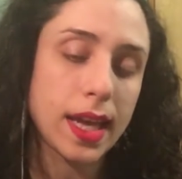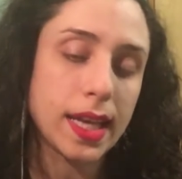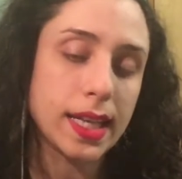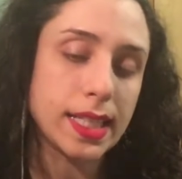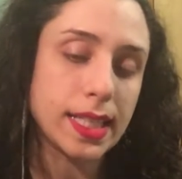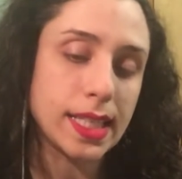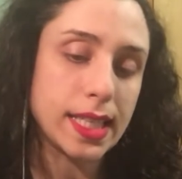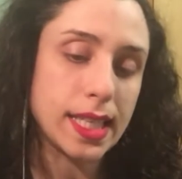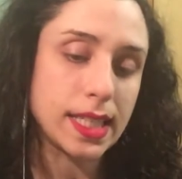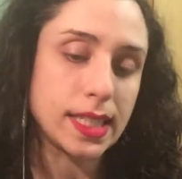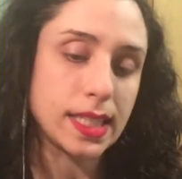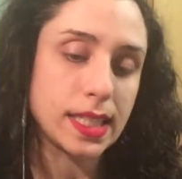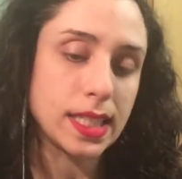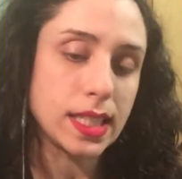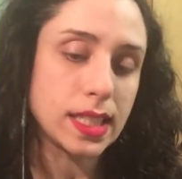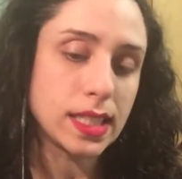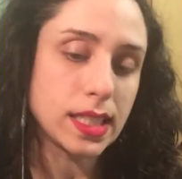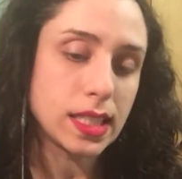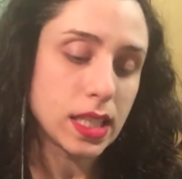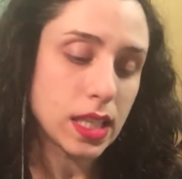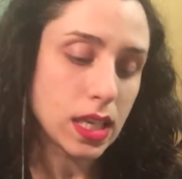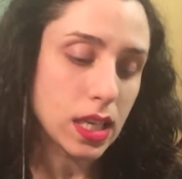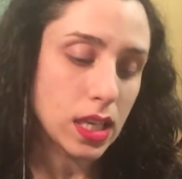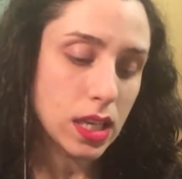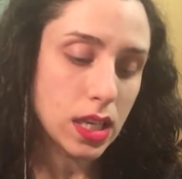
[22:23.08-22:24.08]
Yes, yes,
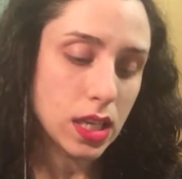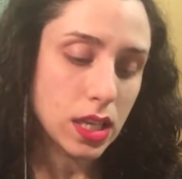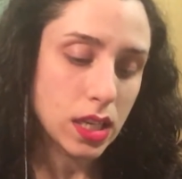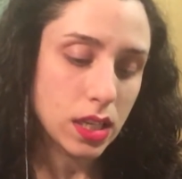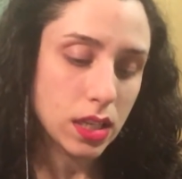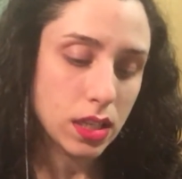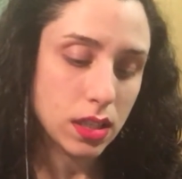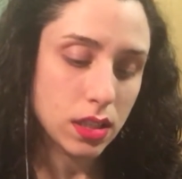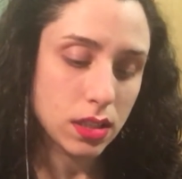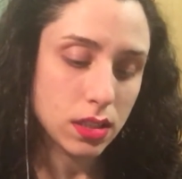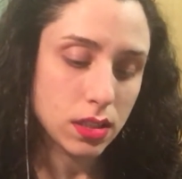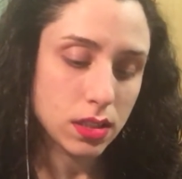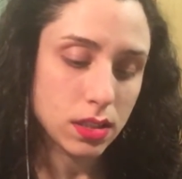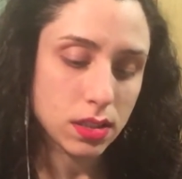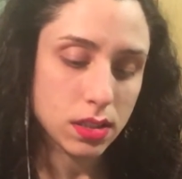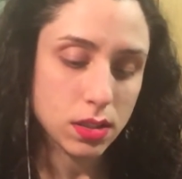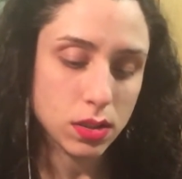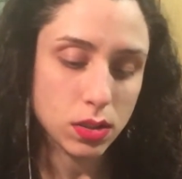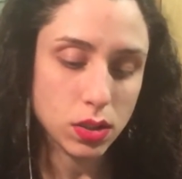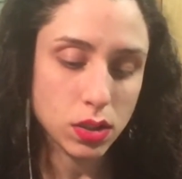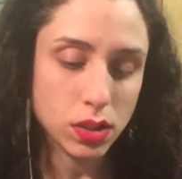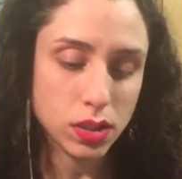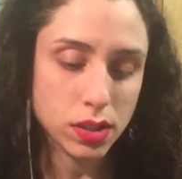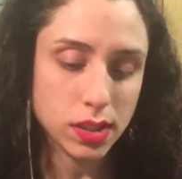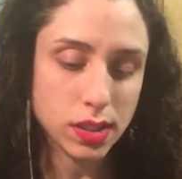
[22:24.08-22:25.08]
yes. You
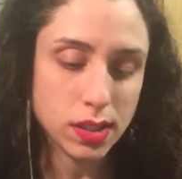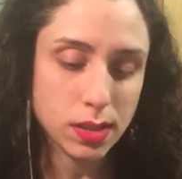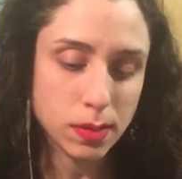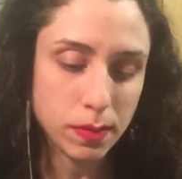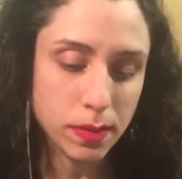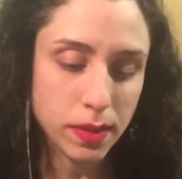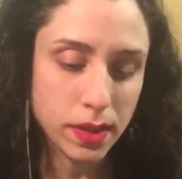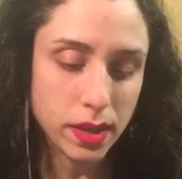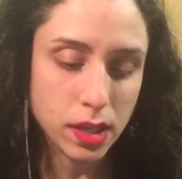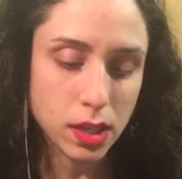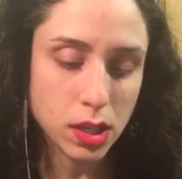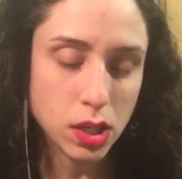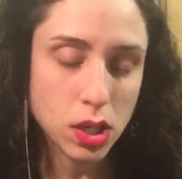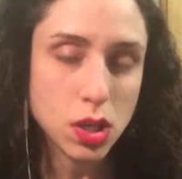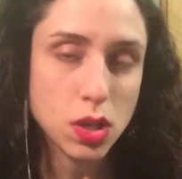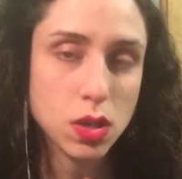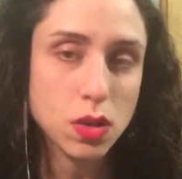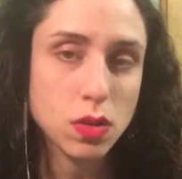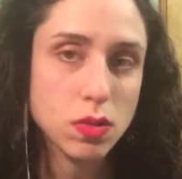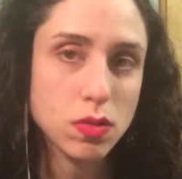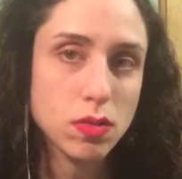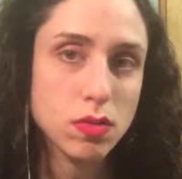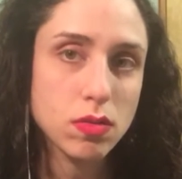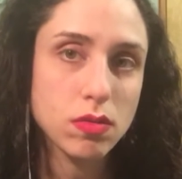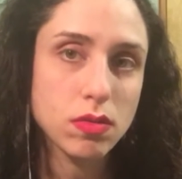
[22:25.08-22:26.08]
learned something
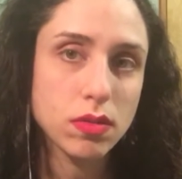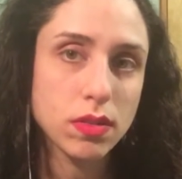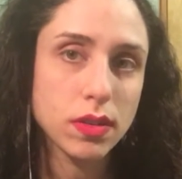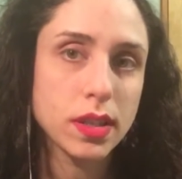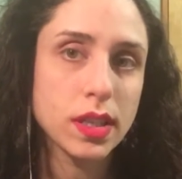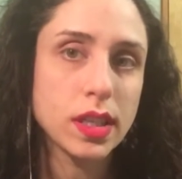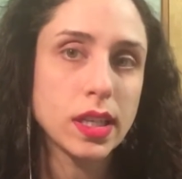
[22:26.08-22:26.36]
new.